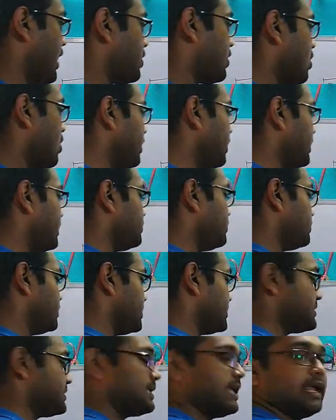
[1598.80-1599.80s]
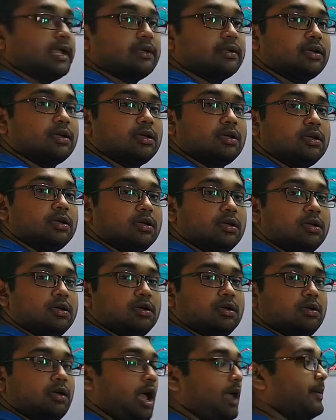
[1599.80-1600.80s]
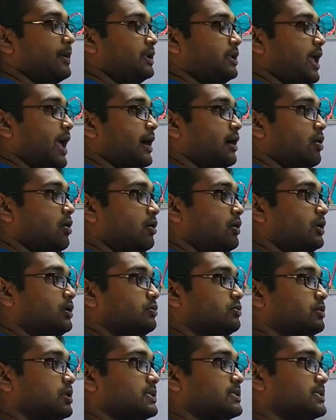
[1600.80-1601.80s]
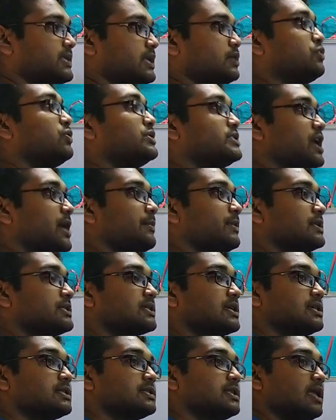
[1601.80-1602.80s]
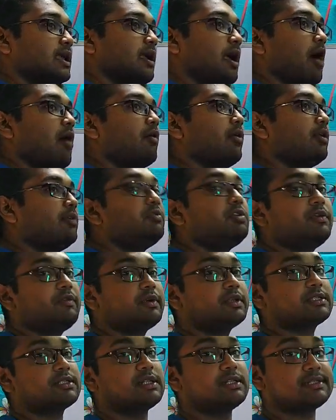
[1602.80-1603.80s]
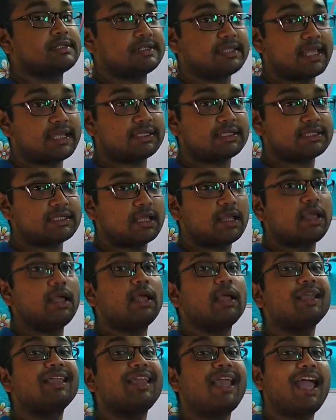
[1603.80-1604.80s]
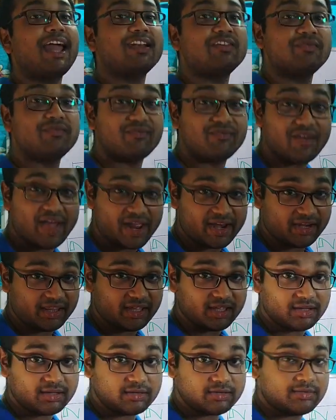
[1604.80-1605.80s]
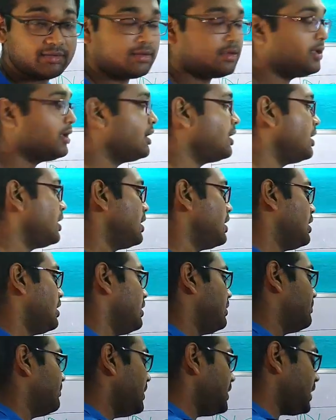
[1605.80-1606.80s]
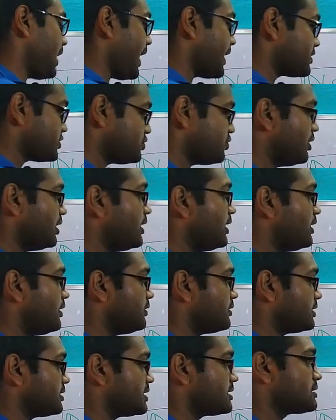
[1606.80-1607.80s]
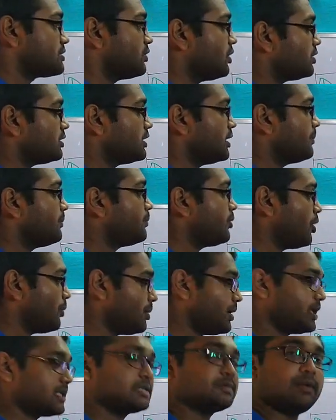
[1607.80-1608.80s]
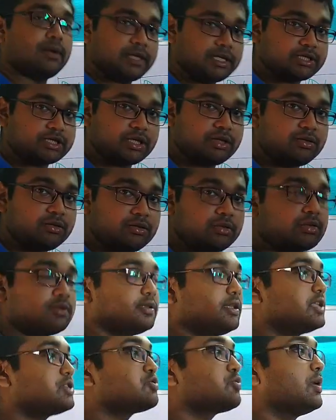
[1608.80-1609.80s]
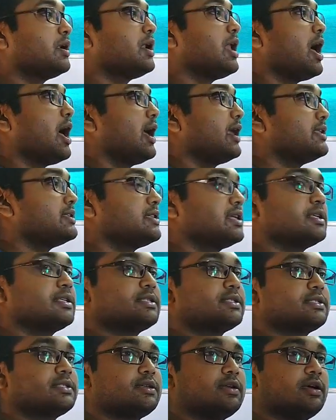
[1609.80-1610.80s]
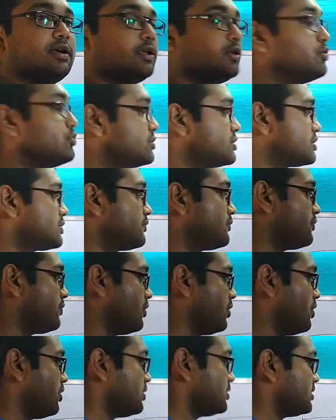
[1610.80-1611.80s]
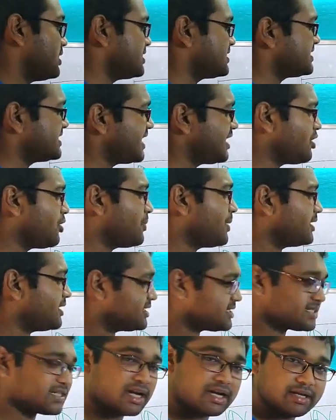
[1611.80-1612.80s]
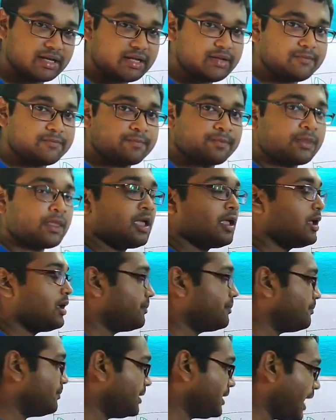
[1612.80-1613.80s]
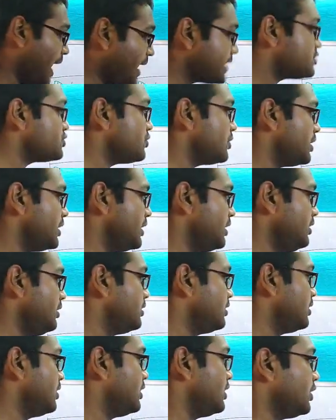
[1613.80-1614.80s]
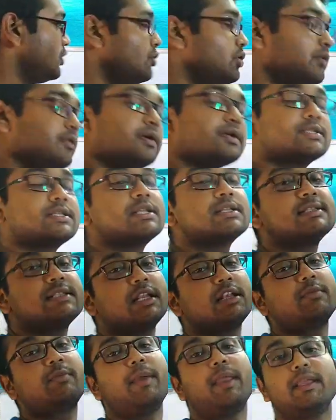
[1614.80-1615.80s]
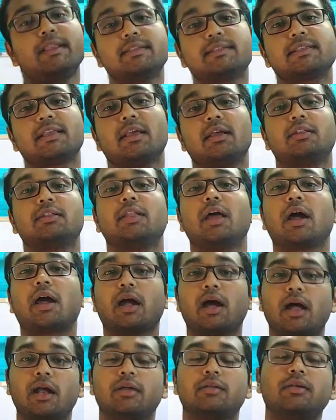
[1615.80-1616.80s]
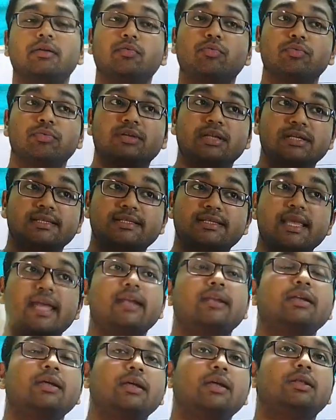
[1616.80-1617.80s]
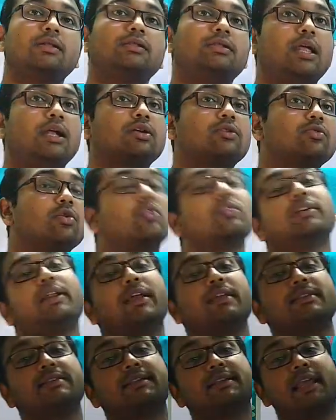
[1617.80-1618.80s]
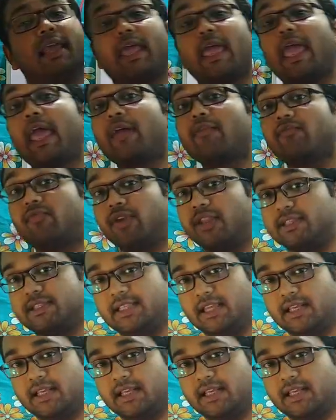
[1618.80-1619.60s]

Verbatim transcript: according to this set, I mean according to the set which I am discussing, our universal sets can vary. But actually, this is not the proper explanation. This one I just uh, used for the sake of understanding. But actually, universal set means the, the set that contains every